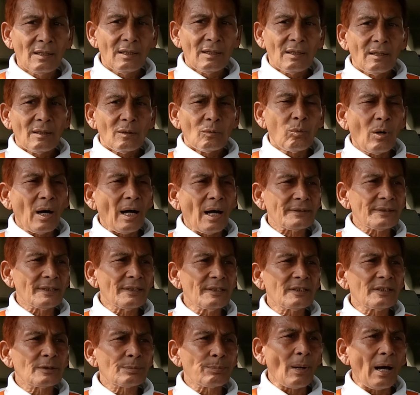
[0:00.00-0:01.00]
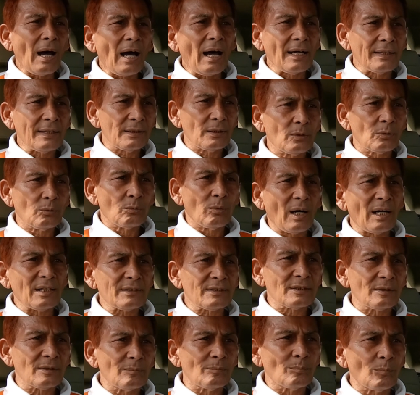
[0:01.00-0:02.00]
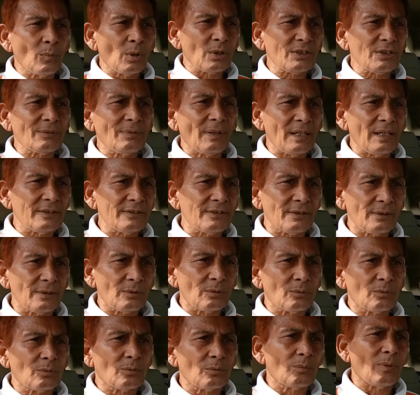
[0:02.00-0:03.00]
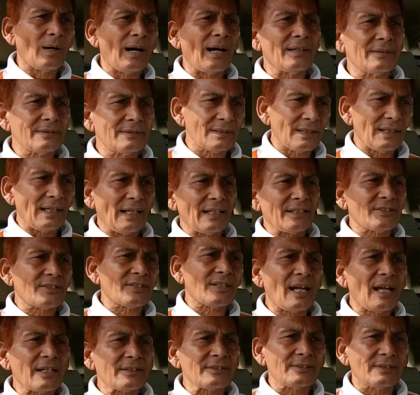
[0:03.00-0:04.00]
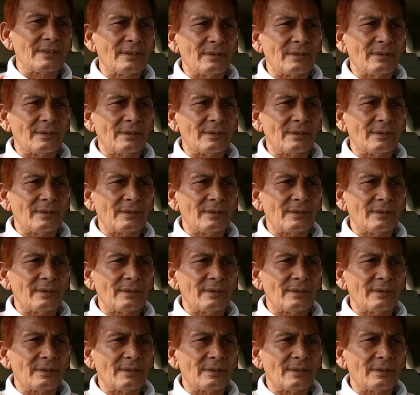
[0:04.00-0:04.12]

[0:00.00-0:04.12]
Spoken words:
what inspires you, what motivates you, what attracts you.